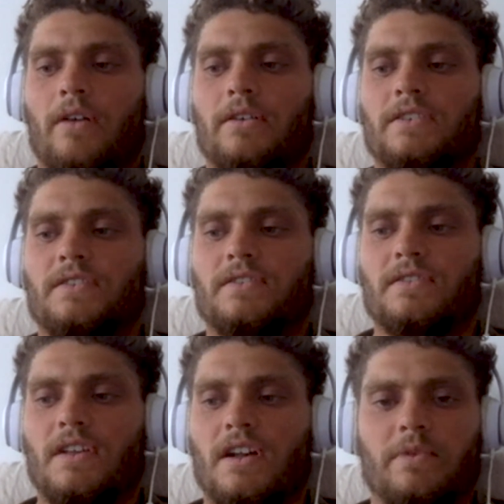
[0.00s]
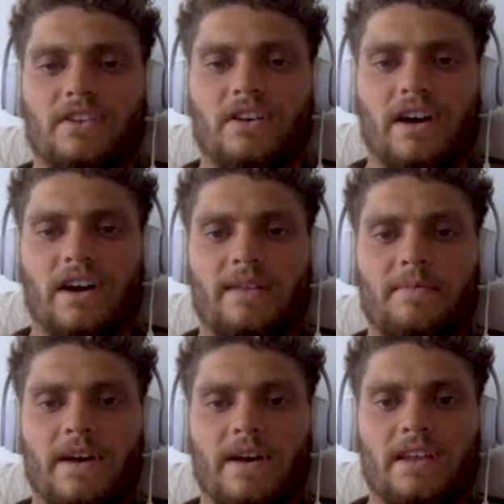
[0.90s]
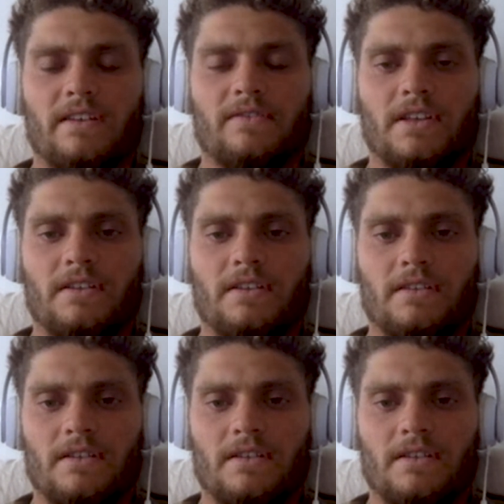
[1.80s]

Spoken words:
I was pretty tired by the end of it,